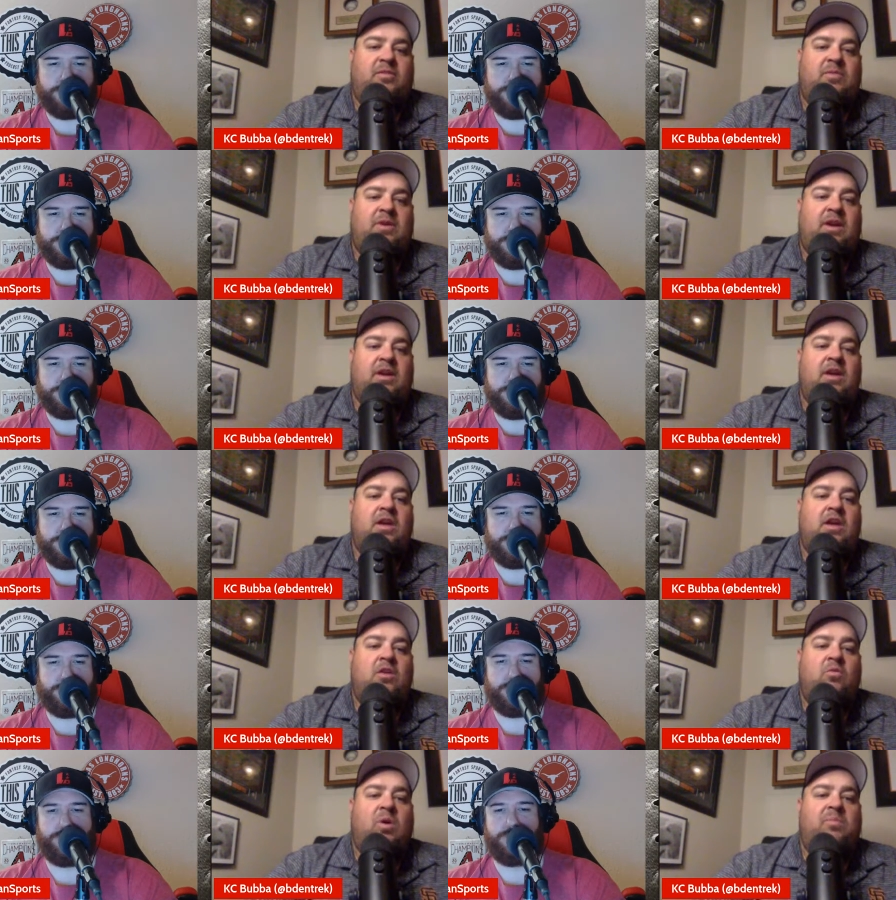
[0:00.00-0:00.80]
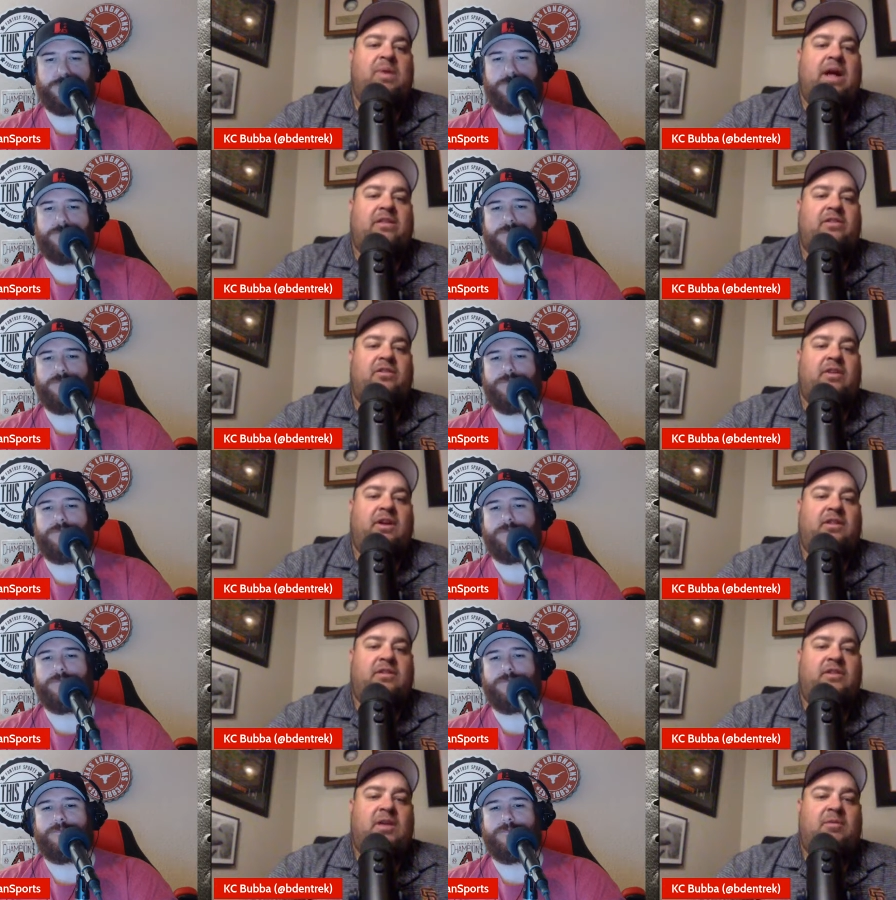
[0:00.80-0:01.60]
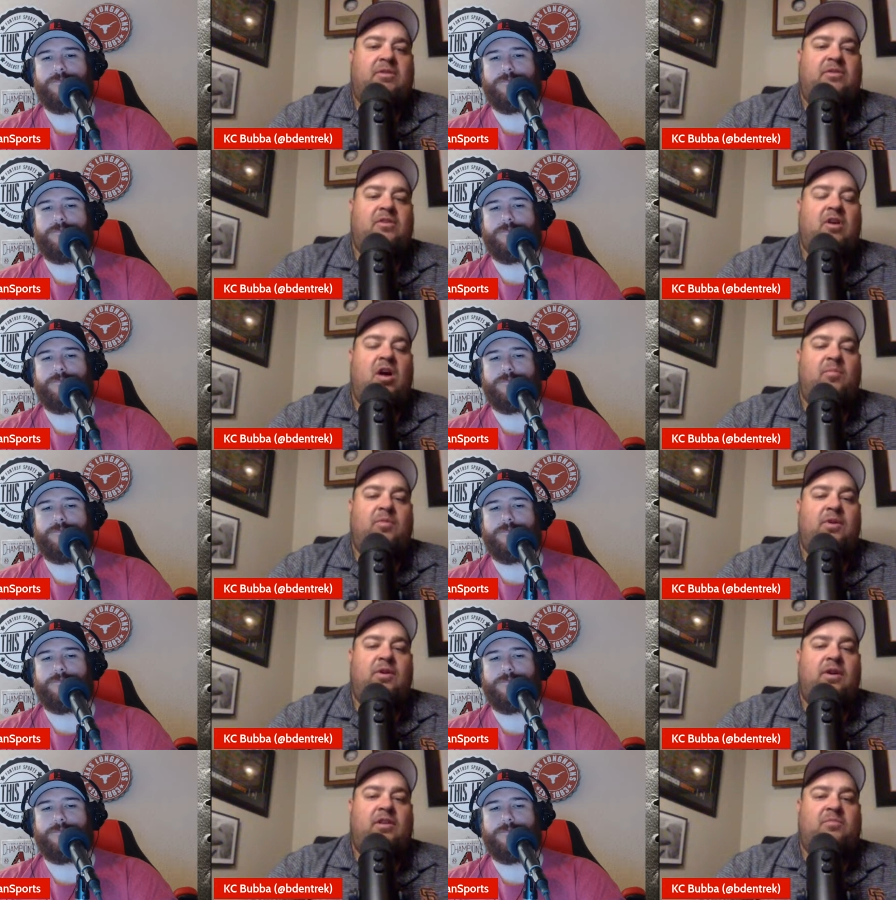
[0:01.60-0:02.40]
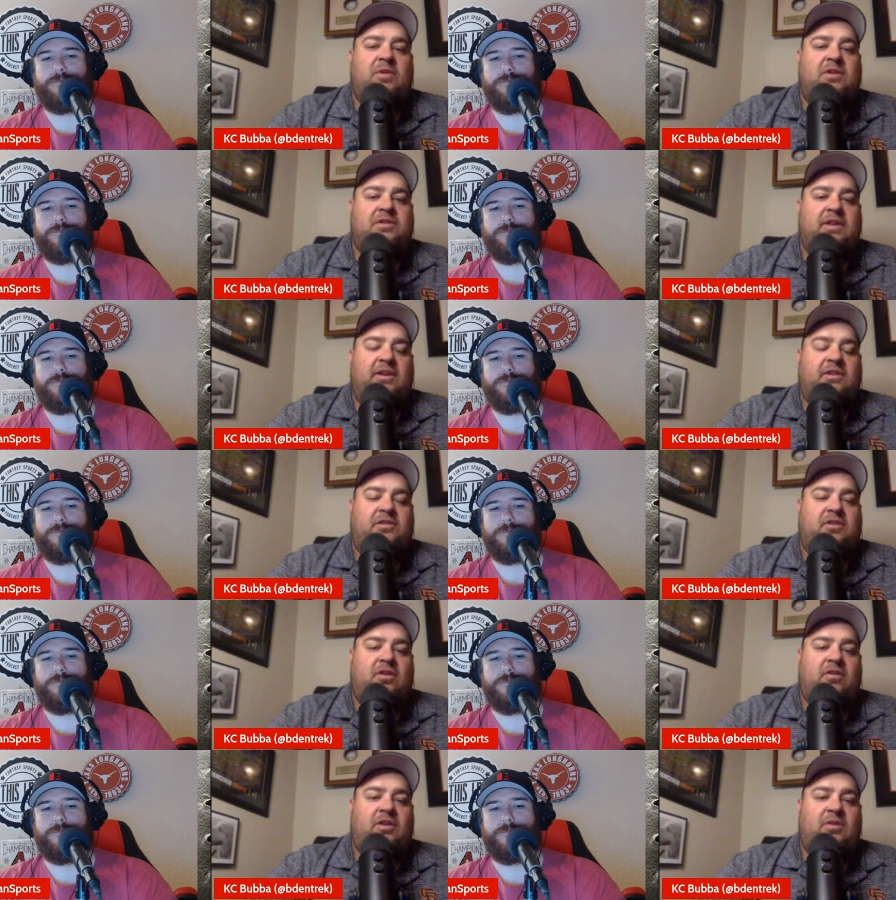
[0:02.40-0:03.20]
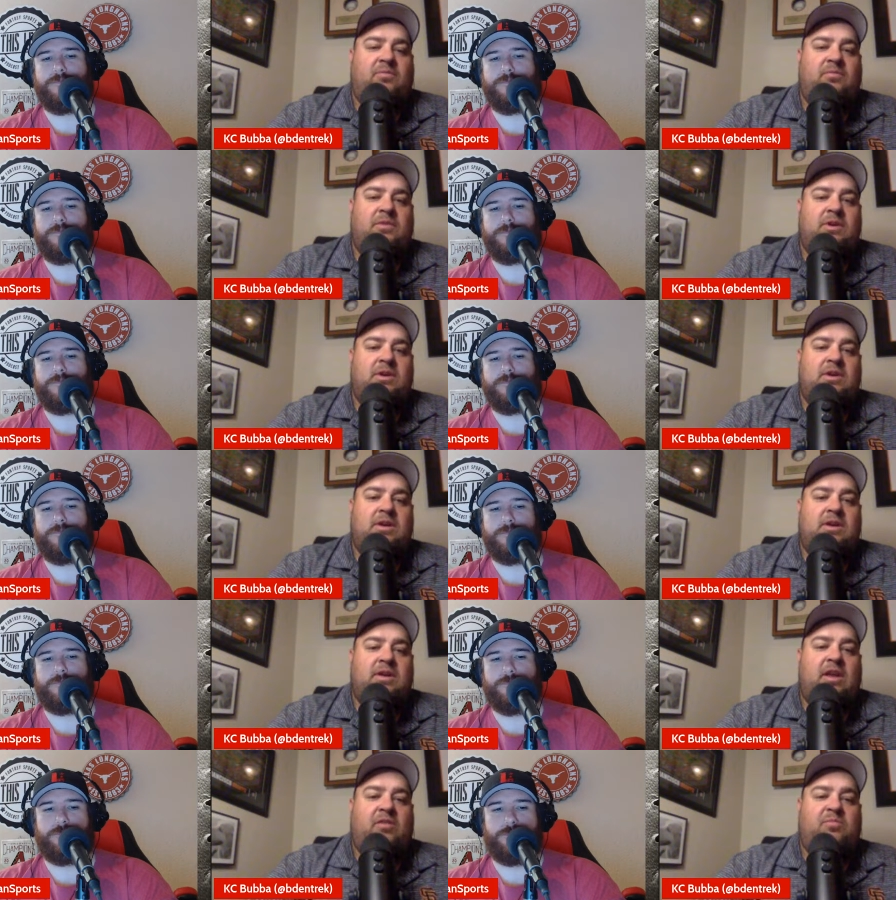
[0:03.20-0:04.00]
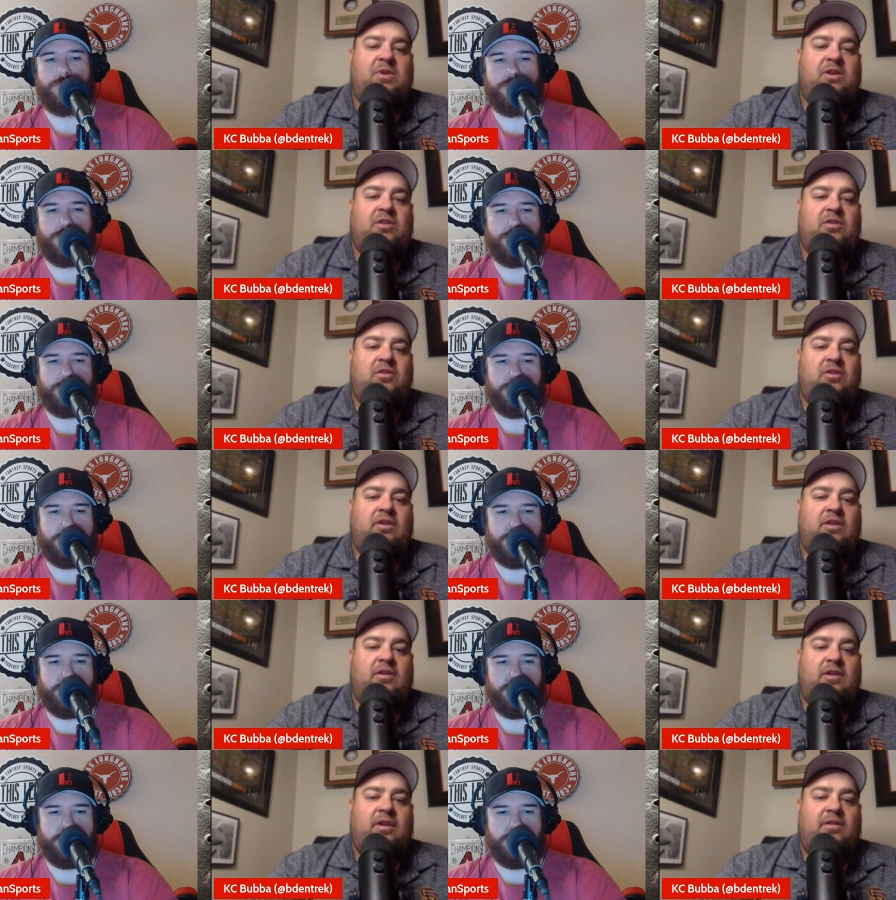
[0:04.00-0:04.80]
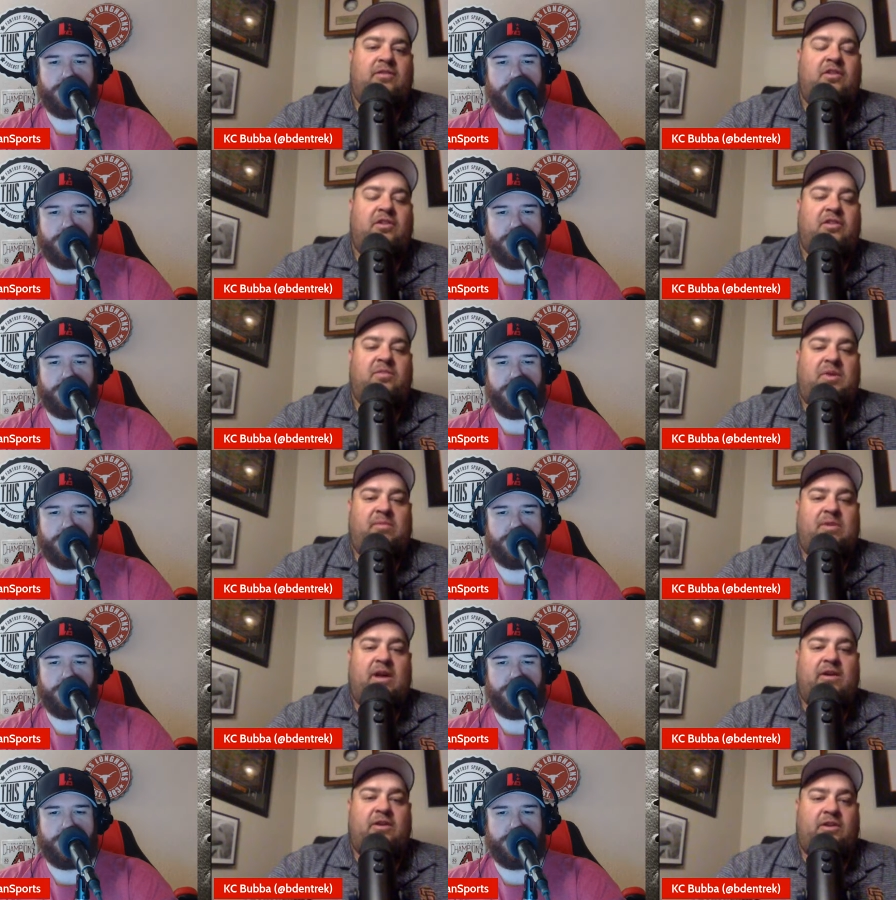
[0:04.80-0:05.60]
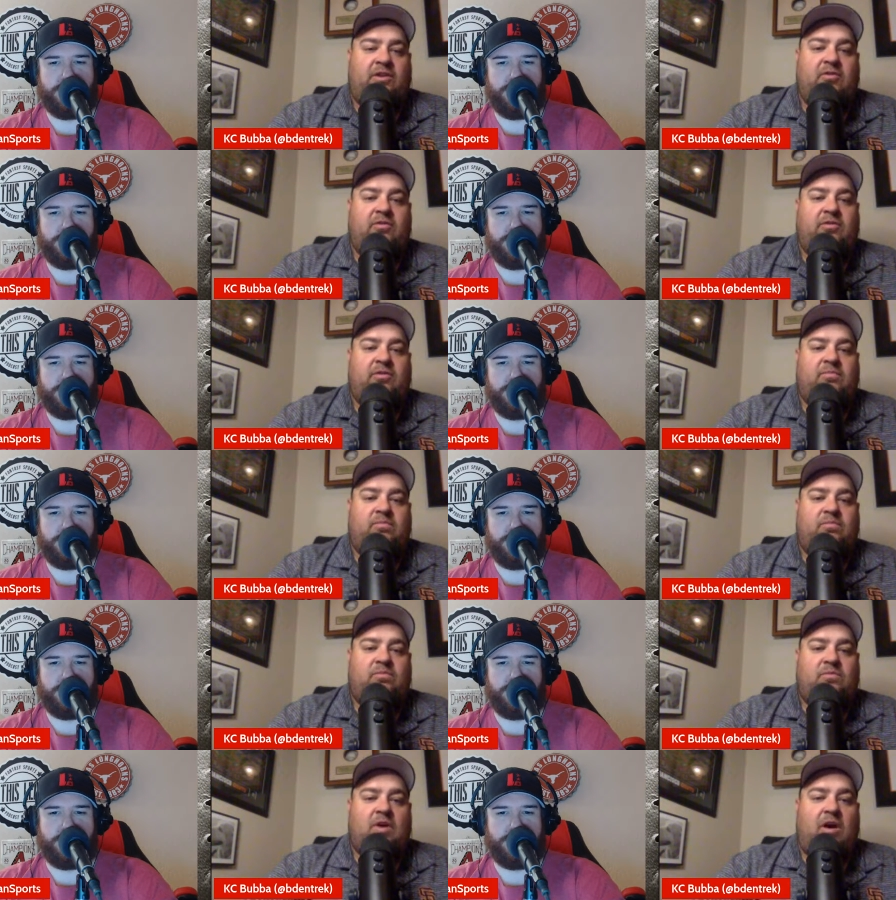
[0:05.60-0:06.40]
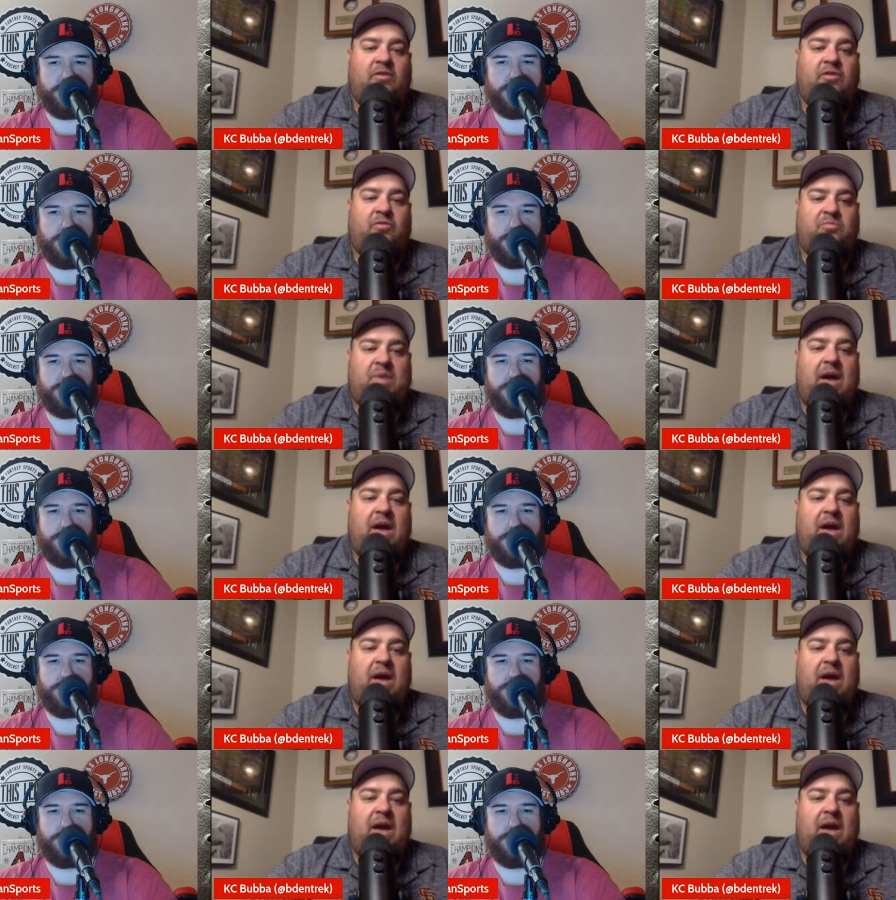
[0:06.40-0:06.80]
Speaker 1: sense to me. What bats do you like in this game? Because Gomber, as much as I like to target him, he's been good. Still doesn't mean I'm not going to use Dodgers